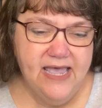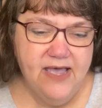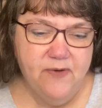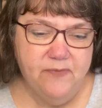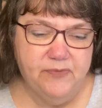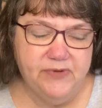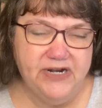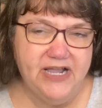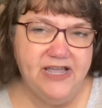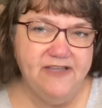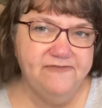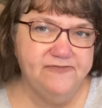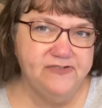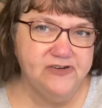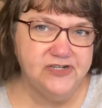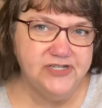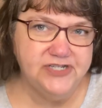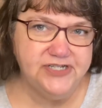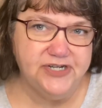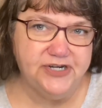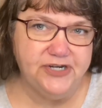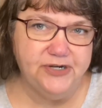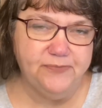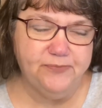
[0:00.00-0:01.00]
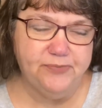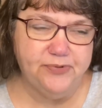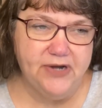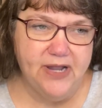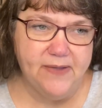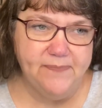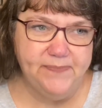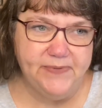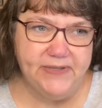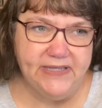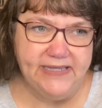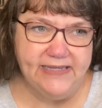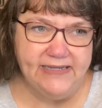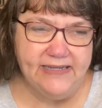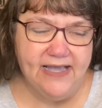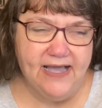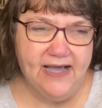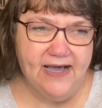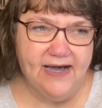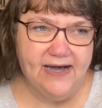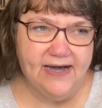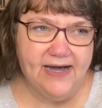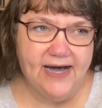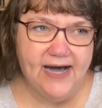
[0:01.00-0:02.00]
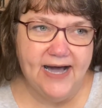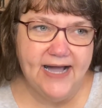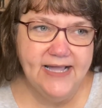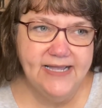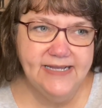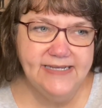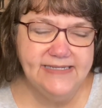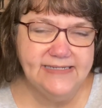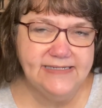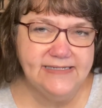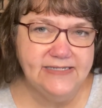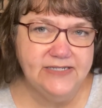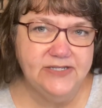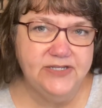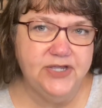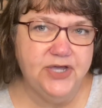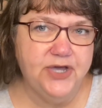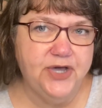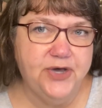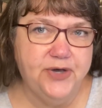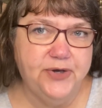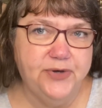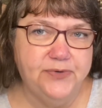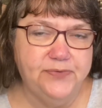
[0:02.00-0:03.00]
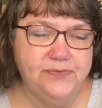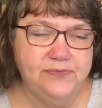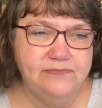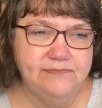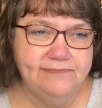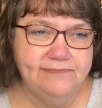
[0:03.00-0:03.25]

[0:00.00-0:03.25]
When I first started prepping, I didn't know